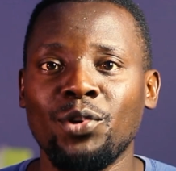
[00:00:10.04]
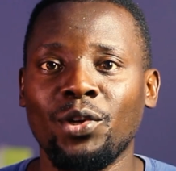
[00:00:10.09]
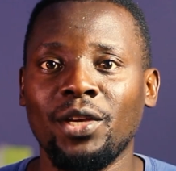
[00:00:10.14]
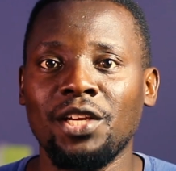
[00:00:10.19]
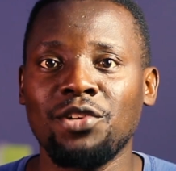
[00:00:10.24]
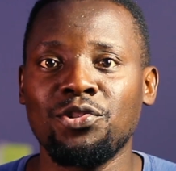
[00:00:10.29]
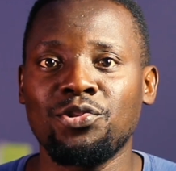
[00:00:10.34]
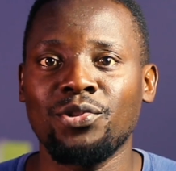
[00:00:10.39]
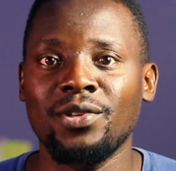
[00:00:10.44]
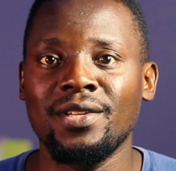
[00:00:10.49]
your
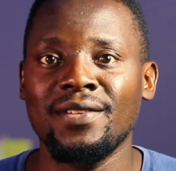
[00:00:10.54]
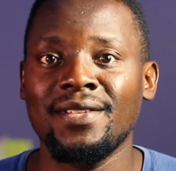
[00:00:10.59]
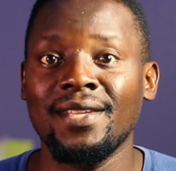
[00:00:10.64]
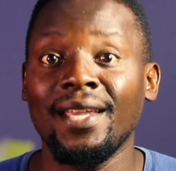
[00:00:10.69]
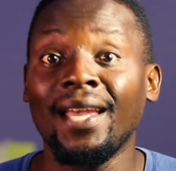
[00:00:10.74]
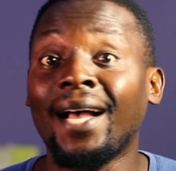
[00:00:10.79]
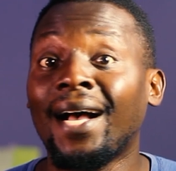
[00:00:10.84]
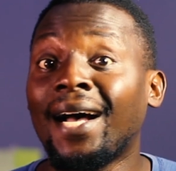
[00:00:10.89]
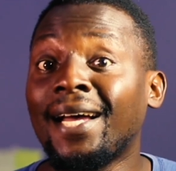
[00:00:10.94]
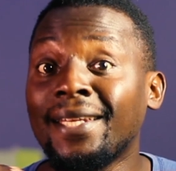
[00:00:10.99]
entries,
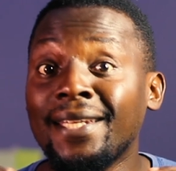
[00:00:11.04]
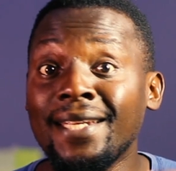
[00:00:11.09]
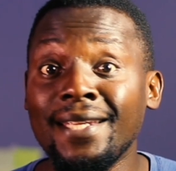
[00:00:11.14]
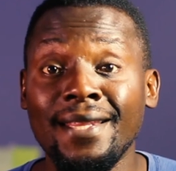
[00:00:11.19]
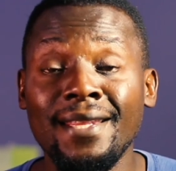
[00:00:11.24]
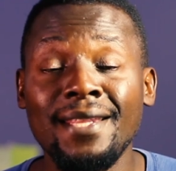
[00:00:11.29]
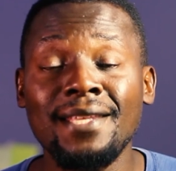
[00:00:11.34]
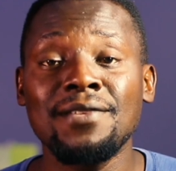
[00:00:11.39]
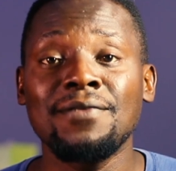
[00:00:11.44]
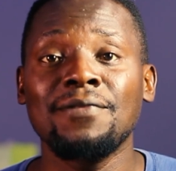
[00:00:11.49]
and
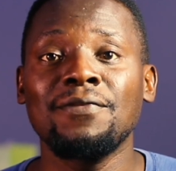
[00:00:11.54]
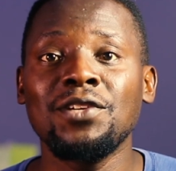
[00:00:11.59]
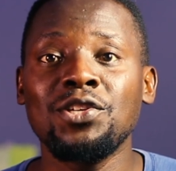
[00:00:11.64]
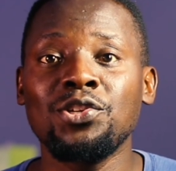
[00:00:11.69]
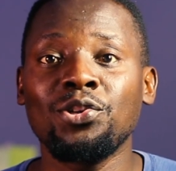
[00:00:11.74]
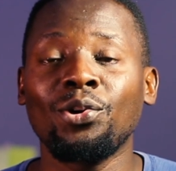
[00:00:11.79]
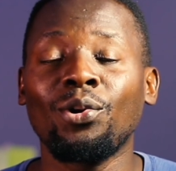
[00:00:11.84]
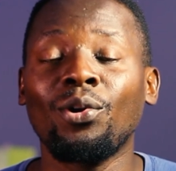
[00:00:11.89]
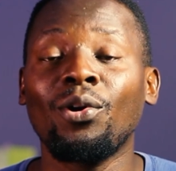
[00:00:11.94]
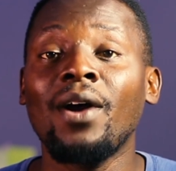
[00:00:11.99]
in this
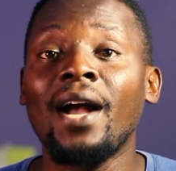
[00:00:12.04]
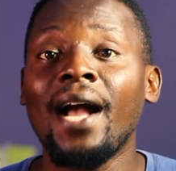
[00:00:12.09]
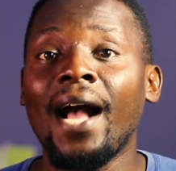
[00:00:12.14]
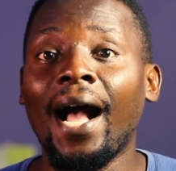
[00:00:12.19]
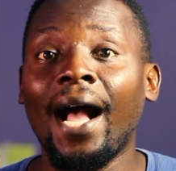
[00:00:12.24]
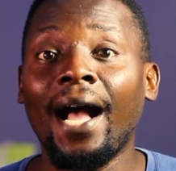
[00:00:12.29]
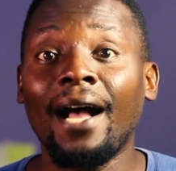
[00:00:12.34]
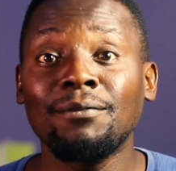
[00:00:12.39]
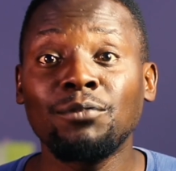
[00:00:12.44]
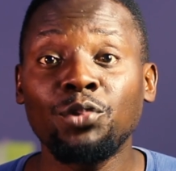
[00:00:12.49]
video,
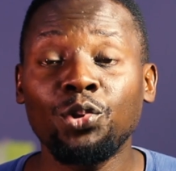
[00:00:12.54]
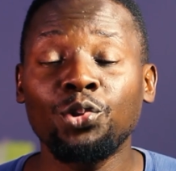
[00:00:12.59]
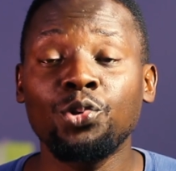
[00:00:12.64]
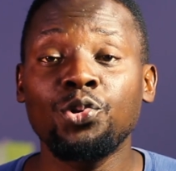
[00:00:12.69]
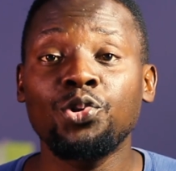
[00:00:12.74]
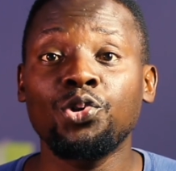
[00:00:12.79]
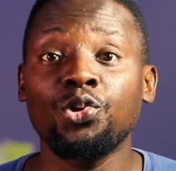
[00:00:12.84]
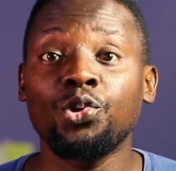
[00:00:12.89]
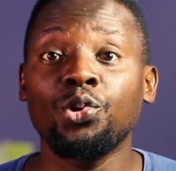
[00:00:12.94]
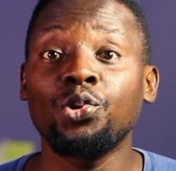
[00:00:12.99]
I'm going to
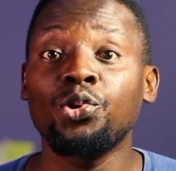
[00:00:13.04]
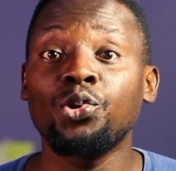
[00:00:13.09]
show